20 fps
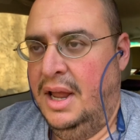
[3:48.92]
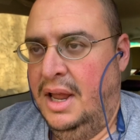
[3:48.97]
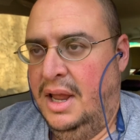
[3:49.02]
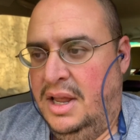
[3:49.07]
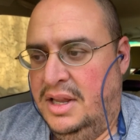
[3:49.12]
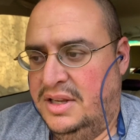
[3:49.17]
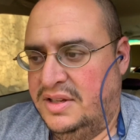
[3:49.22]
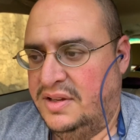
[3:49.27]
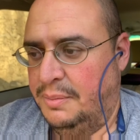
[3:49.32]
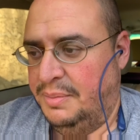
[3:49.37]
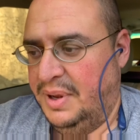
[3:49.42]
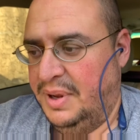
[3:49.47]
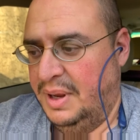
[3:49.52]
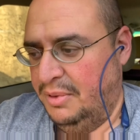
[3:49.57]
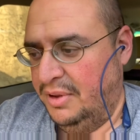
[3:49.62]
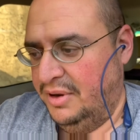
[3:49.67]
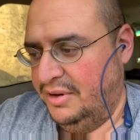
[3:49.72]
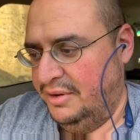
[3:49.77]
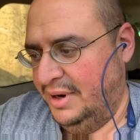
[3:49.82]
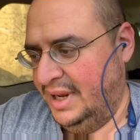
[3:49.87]
some
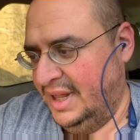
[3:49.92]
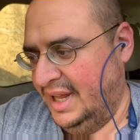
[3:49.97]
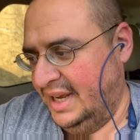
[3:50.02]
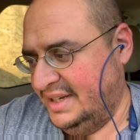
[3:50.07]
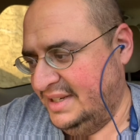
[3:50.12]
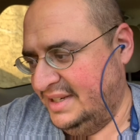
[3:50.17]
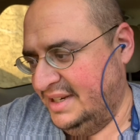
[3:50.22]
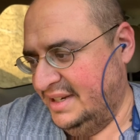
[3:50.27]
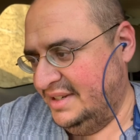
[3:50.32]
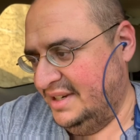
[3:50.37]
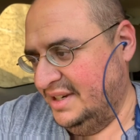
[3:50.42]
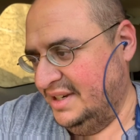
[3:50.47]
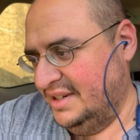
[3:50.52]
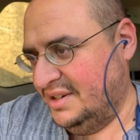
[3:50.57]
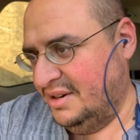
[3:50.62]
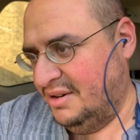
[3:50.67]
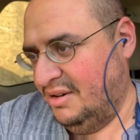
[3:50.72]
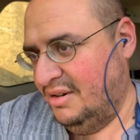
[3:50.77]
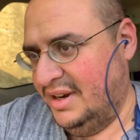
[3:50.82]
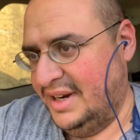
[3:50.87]
people are doing like
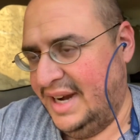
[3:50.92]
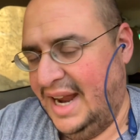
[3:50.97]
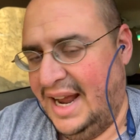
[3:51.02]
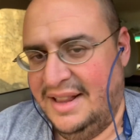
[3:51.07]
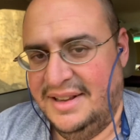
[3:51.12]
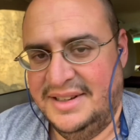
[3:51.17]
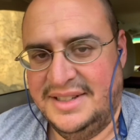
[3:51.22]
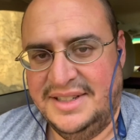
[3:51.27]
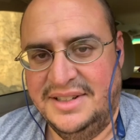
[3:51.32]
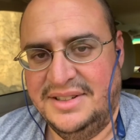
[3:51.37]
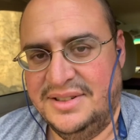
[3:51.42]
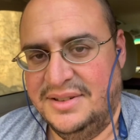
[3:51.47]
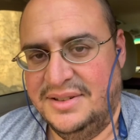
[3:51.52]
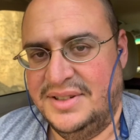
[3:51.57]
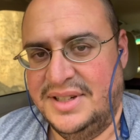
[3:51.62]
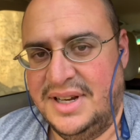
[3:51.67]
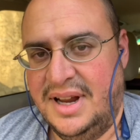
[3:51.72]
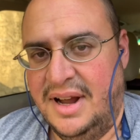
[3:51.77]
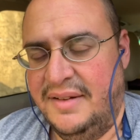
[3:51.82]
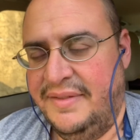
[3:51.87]
statistical analysis of
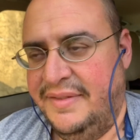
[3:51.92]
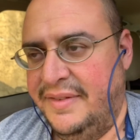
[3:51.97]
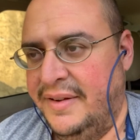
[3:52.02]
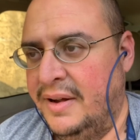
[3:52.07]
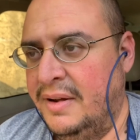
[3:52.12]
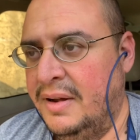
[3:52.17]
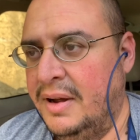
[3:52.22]
stuff.